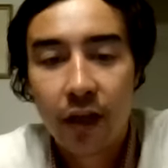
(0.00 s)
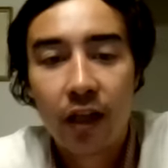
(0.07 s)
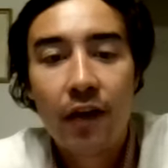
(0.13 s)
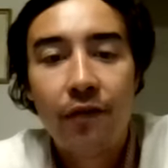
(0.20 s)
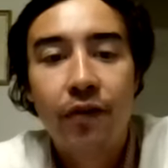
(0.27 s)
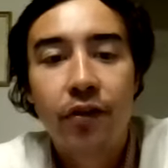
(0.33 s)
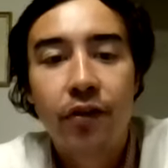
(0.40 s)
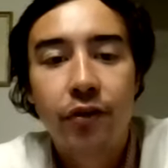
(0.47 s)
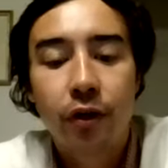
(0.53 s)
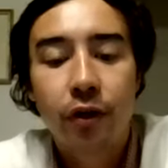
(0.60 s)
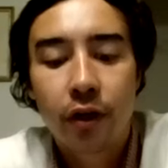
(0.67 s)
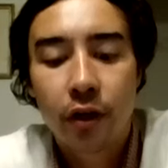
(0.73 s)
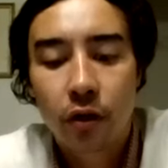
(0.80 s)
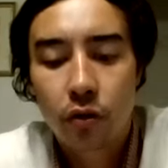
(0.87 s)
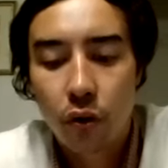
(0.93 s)
The 11th
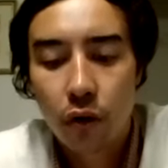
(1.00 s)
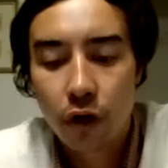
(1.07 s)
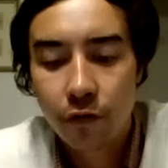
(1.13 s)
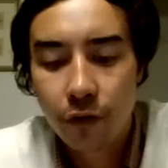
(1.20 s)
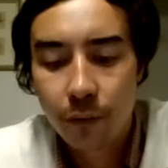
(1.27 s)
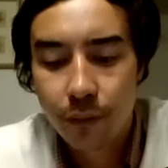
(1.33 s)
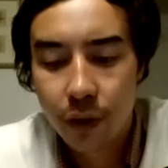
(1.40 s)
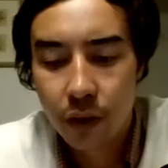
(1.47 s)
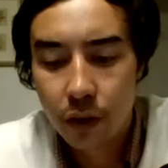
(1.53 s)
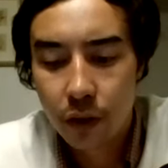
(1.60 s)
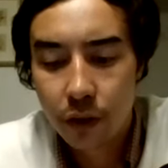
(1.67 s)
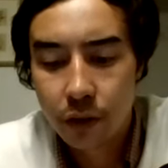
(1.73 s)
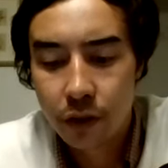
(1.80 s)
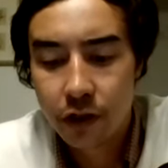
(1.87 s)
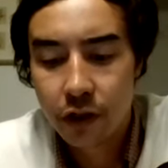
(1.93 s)
Circuit Court of
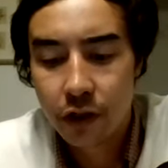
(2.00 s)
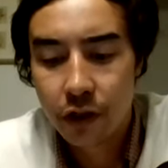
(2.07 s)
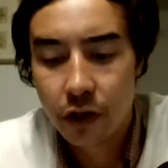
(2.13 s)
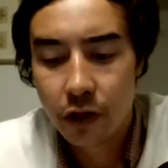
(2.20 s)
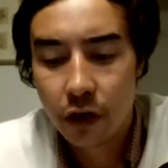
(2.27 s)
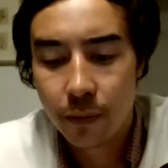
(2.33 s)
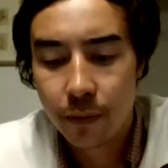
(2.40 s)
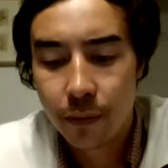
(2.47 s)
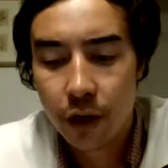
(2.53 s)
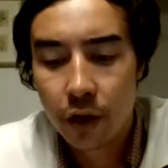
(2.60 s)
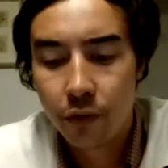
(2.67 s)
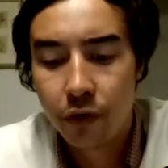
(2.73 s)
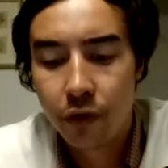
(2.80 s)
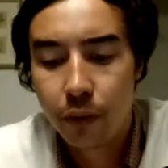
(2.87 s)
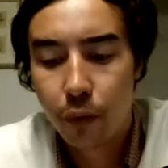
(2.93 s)
Appeals has
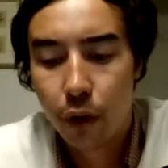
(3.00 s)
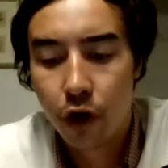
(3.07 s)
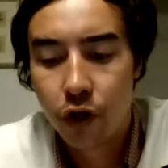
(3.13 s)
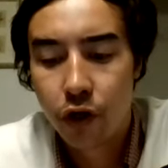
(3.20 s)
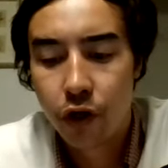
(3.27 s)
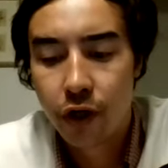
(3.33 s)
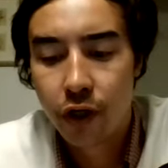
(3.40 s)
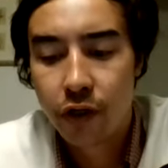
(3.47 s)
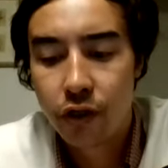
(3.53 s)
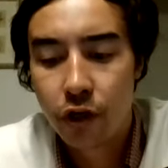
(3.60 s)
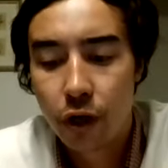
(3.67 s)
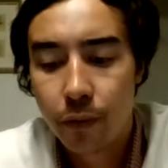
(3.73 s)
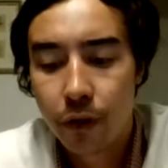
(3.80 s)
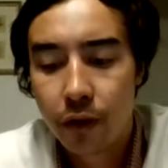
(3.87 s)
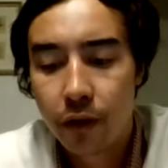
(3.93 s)
upheld the Marjory
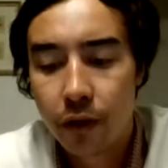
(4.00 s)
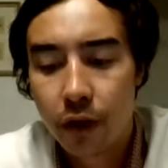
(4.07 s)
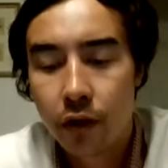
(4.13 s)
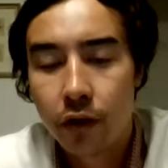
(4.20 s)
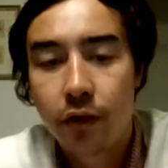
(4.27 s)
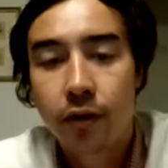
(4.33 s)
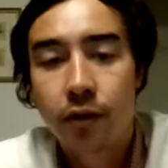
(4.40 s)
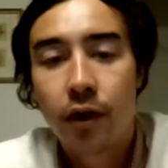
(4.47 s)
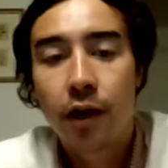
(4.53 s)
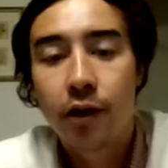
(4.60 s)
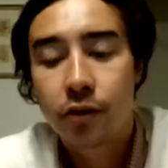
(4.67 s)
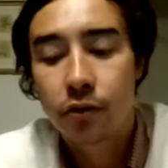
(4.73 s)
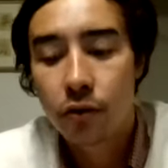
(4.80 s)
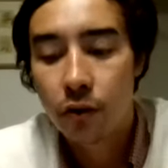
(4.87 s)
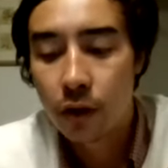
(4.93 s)
Stoneman Douglas
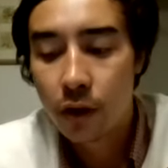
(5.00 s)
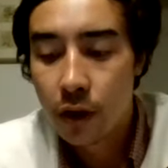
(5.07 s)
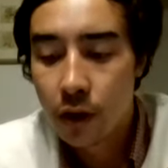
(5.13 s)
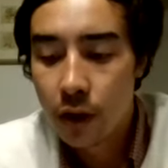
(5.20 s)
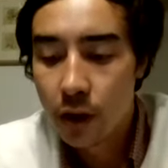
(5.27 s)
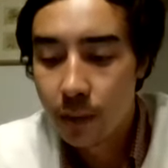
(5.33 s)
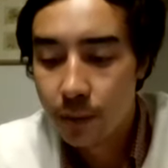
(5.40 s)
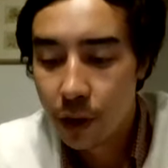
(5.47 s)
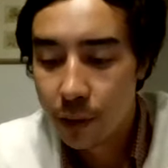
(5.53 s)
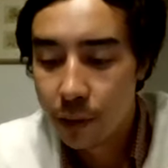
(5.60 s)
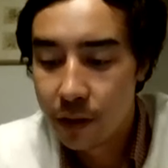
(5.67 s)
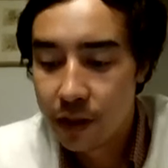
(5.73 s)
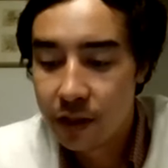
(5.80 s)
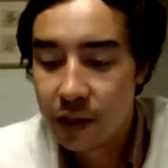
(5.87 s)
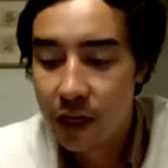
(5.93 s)
High School
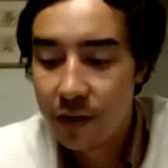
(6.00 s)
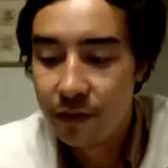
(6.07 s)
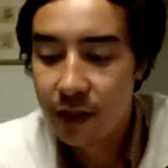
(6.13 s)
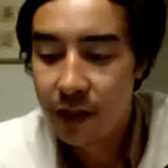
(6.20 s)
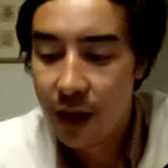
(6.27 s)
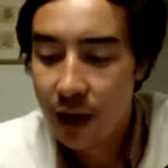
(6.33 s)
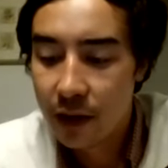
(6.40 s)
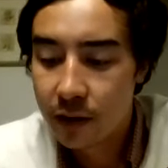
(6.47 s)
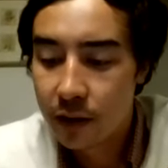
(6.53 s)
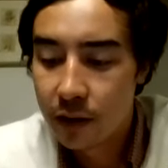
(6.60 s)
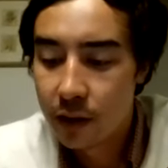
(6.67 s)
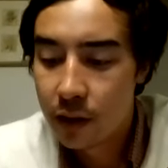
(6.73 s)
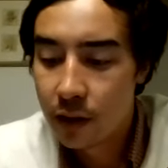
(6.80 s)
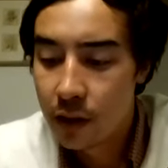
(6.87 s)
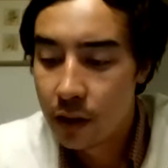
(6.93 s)
Public Safety Act,
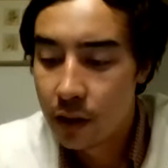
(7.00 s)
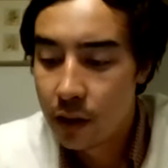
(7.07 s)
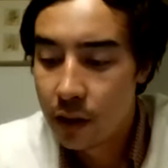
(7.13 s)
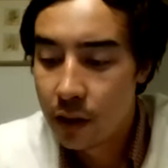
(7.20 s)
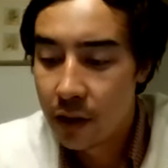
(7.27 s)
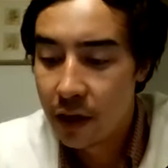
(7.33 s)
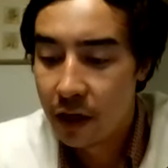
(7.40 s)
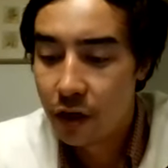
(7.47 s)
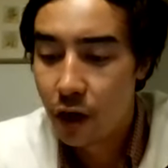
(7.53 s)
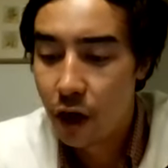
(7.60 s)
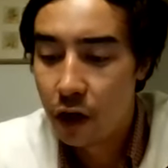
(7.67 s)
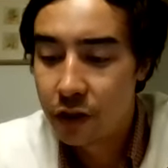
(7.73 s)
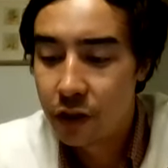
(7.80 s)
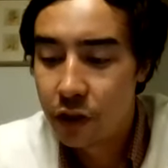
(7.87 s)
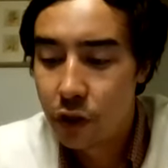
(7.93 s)
it
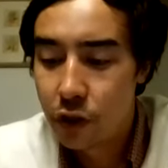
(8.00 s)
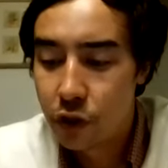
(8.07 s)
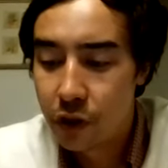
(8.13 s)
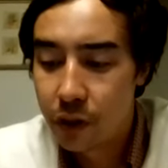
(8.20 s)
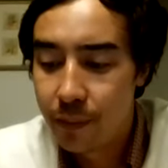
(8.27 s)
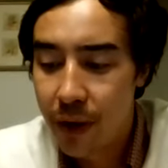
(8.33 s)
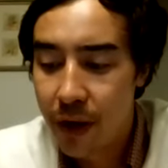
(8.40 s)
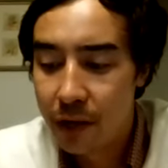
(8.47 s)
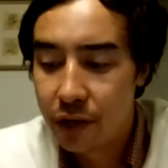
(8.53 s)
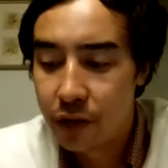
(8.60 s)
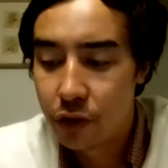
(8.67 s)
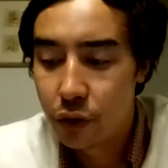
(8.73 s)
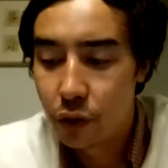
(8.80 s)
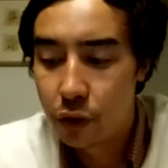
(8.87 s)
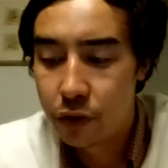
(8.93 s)
constitutionally
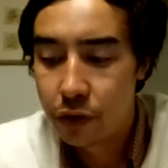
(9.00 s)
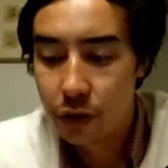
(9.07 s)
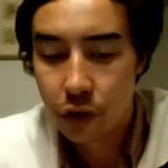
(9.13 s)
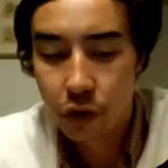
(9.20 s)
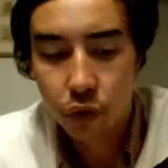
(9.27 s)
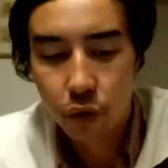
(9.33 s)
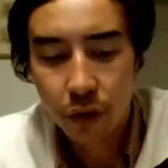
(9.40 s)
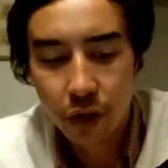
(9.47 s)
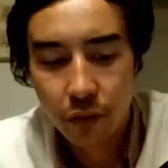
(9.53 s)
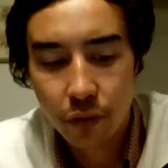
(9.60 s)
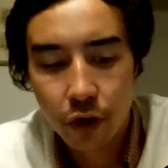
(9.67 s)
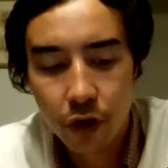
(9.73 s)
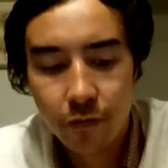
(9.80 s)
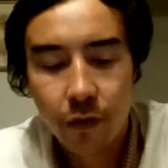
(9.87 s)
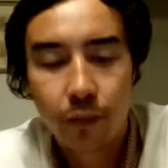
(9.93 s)
bans adults under
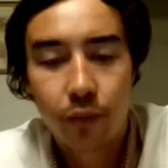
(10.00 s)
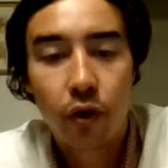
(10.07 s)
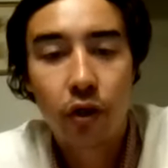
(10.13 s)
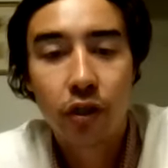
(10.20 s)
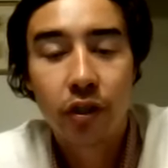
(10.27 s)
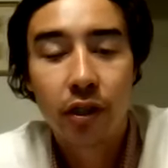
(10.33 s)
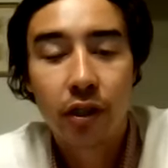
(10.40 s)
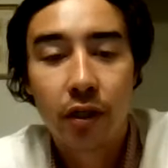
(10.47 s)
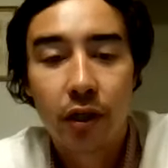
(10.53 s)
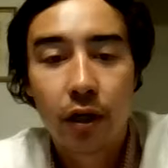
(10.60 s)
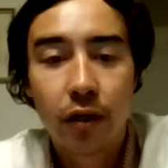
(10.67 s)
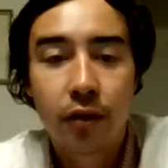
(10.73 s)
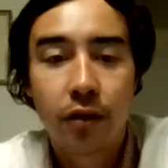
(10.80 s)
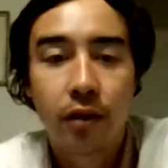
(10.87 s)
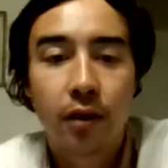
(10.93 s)
21 from purchasing
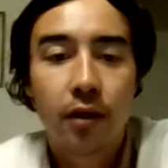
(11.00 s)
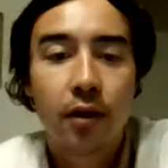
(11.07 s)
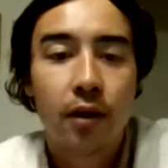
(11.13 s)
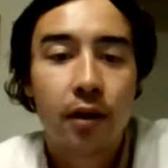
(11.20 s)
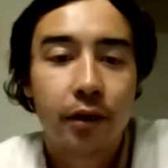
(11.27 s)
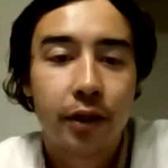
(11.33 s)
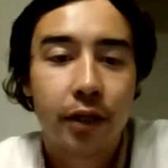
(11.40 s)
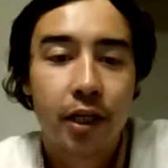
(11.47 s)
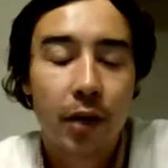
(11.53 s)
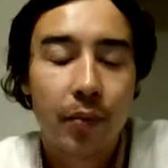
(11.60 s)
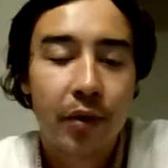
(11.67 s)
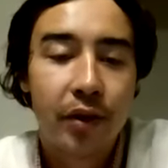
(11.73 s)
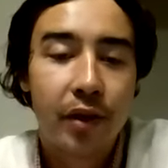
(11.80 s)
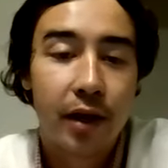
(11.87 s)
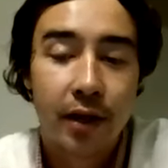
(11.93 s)
guns. The
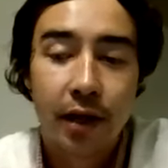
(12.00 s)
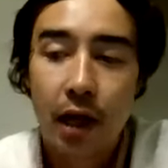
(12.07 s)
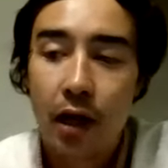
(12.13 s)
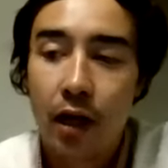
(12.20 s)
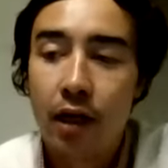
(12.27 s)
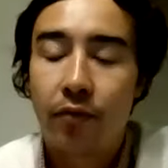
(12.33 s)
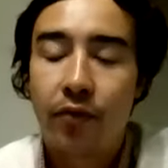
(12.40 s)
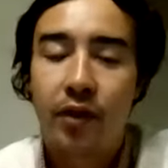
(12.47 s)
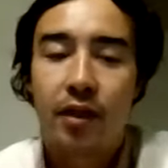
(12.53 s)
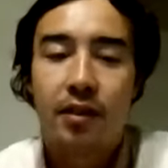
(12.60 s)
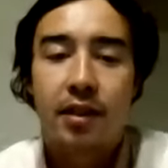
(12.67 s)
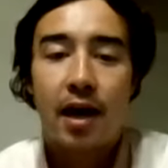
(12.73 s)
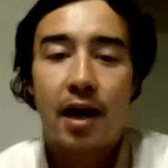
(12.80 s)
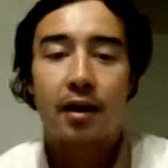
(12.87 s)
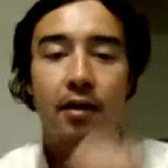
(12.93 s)
gunman that carried out the
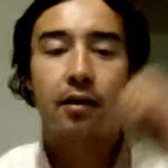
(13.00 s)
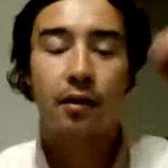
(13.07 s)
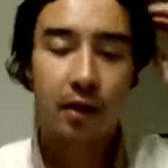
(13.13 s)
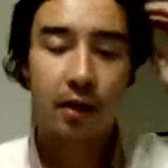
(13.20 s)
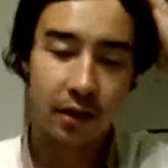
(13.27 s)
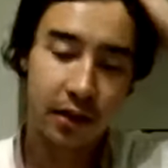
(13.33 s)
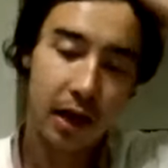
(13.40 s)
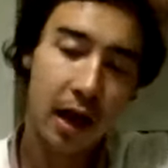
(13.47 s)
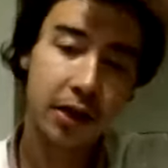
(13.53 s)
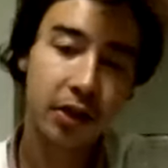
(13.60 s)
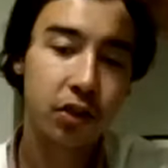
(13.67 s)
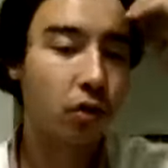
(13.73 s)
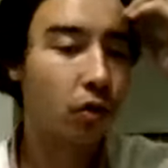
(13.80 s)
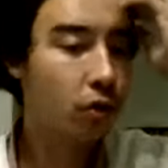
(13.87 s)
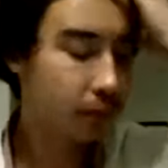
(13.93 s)
attack at the
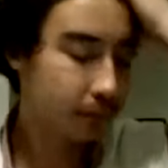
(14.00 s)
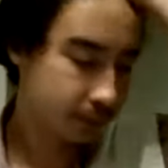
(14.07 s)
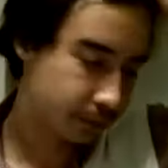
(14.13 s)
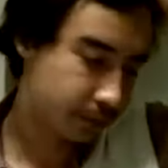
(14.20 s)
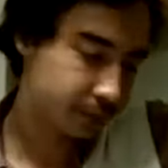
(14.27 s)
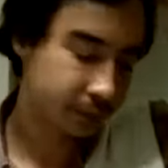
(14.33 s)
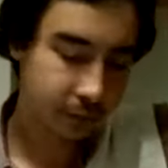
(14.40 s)
high school,